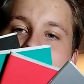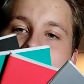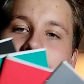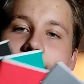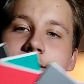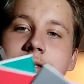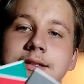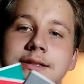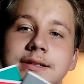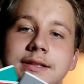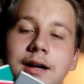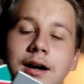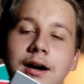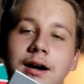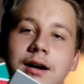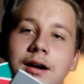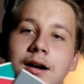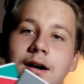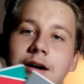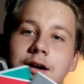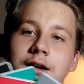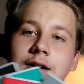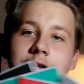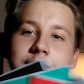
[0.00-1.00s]
These
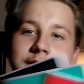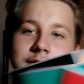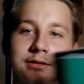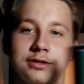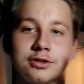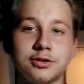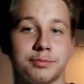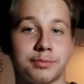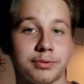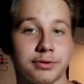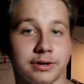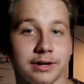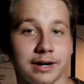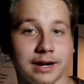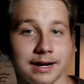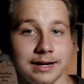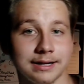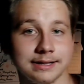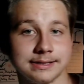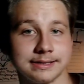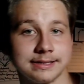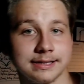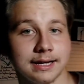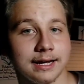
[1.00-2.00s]
are super
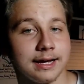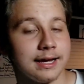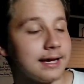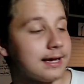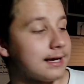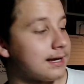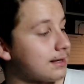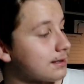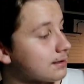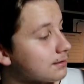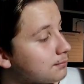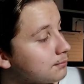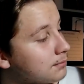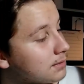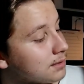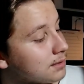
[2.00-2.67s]
nice and